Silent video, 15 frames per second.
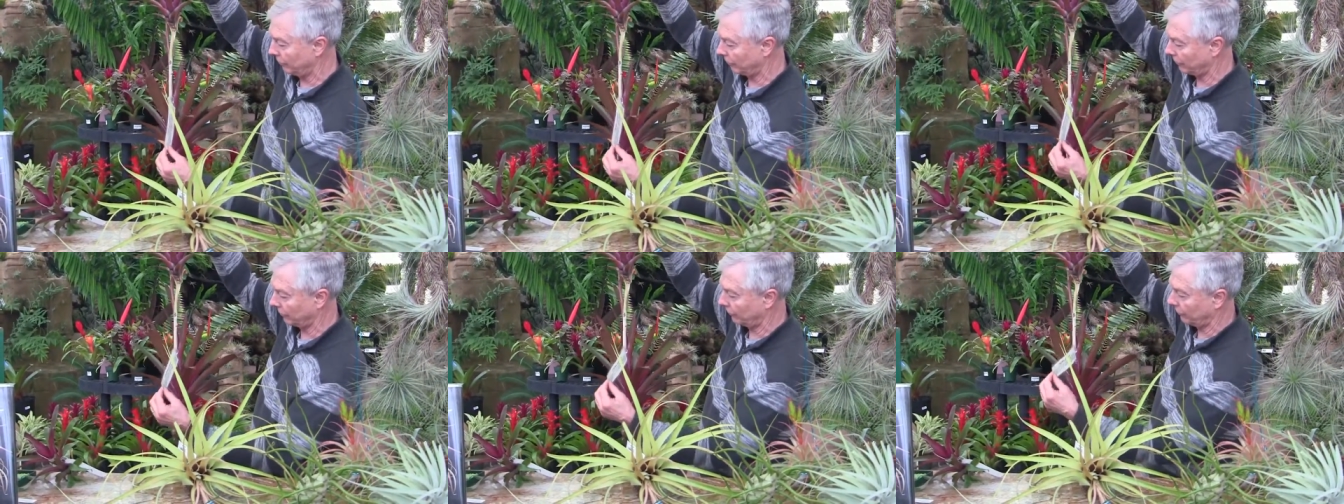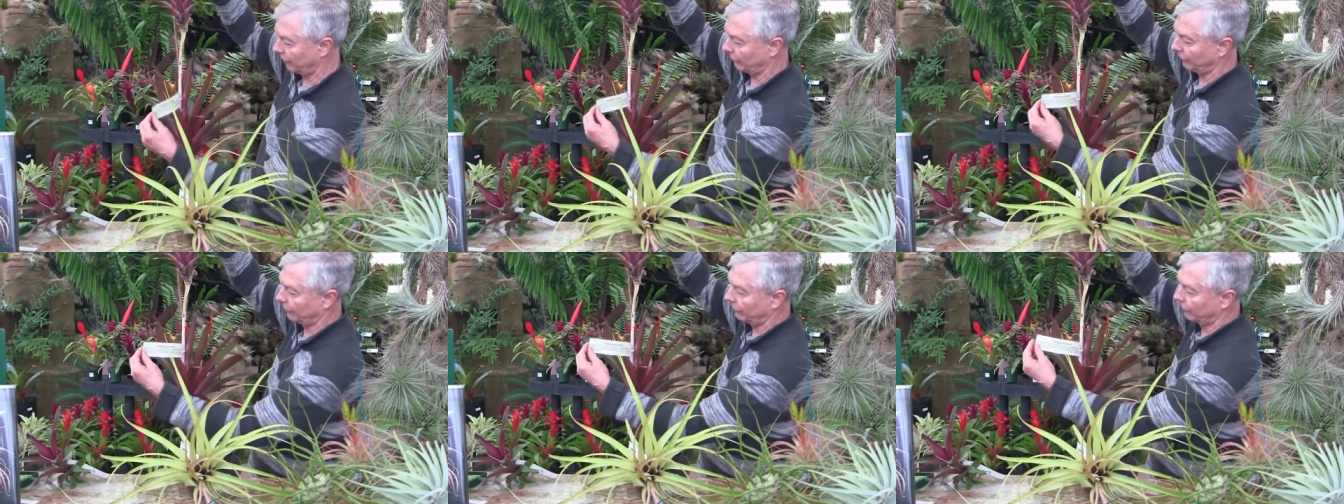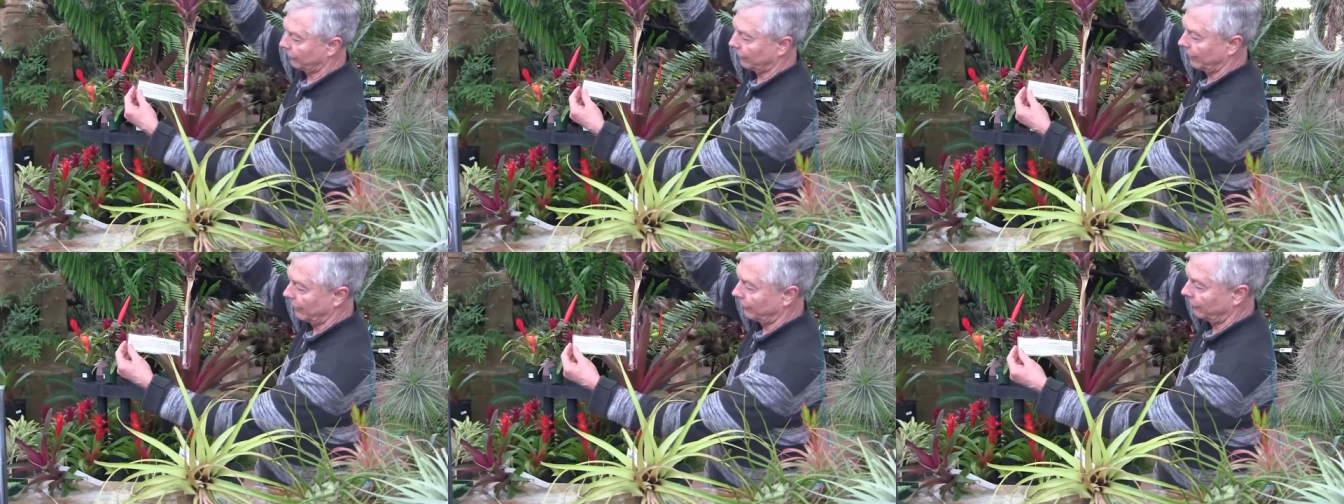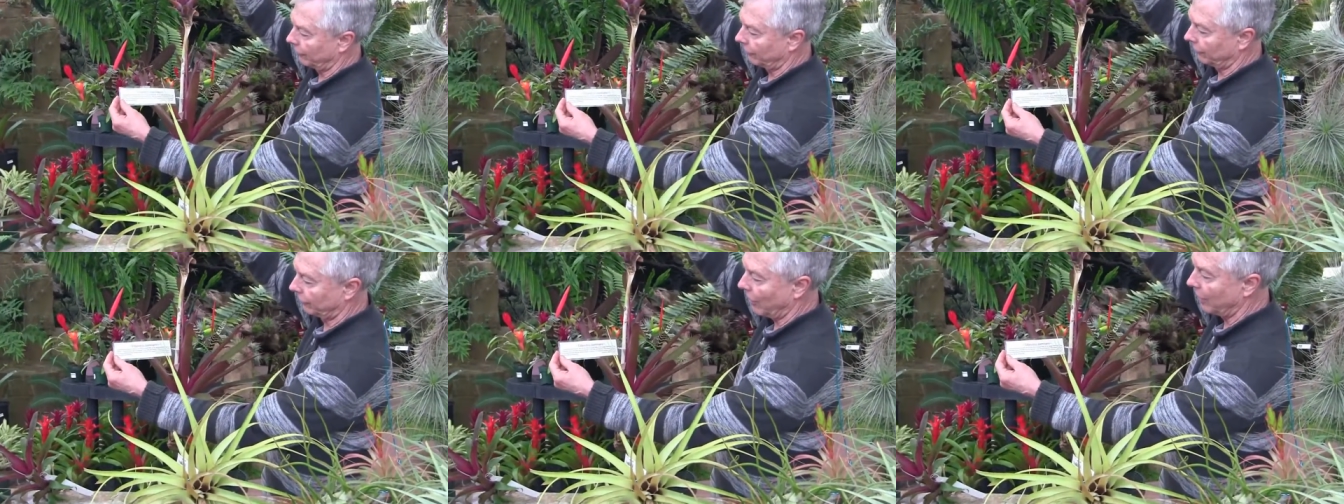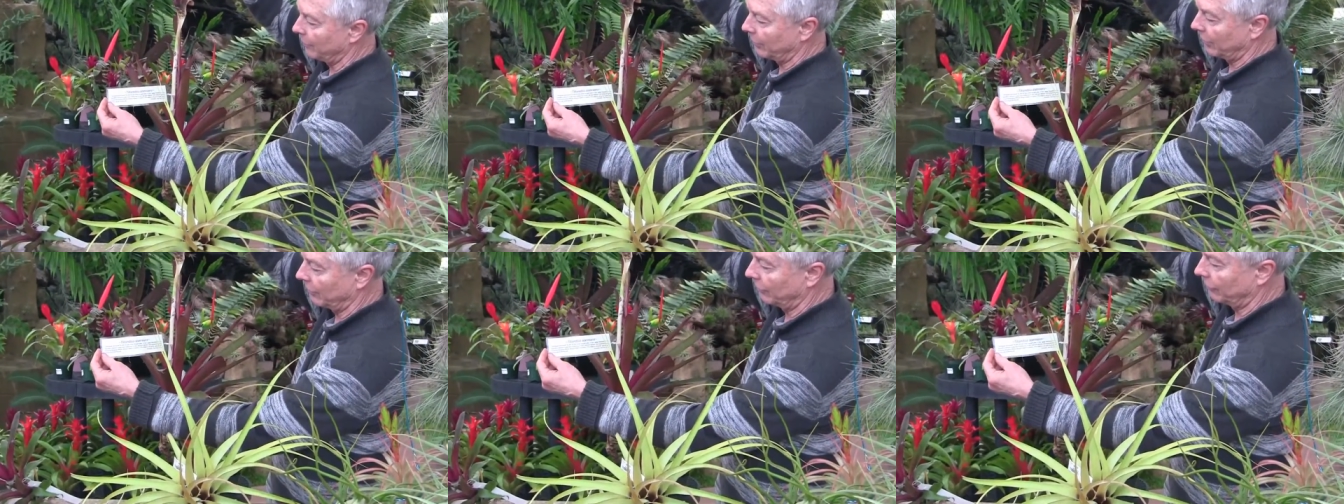You can see it says Tillandsia
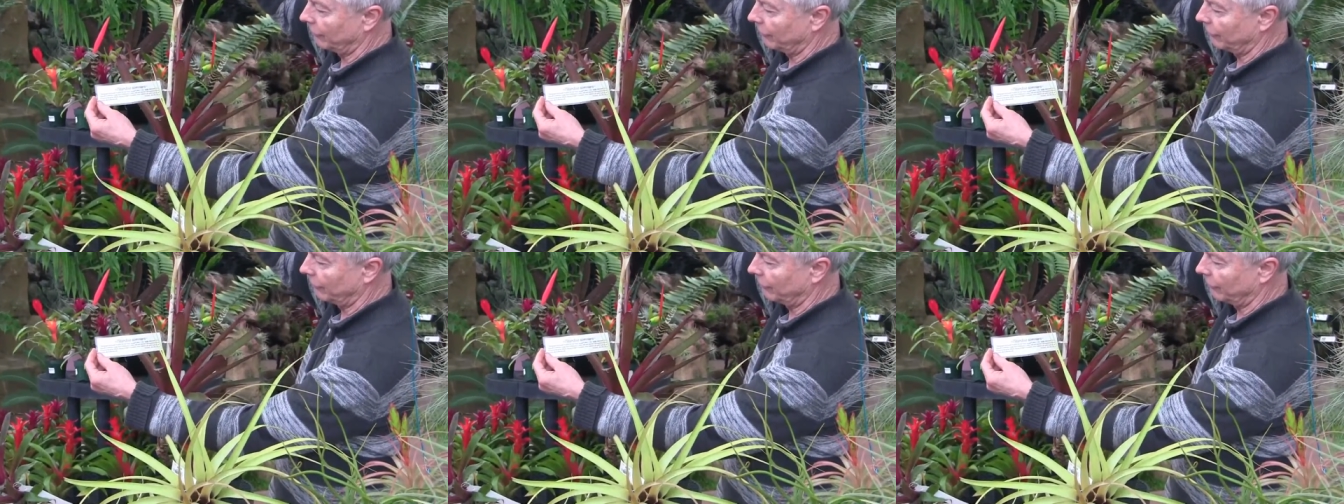somnians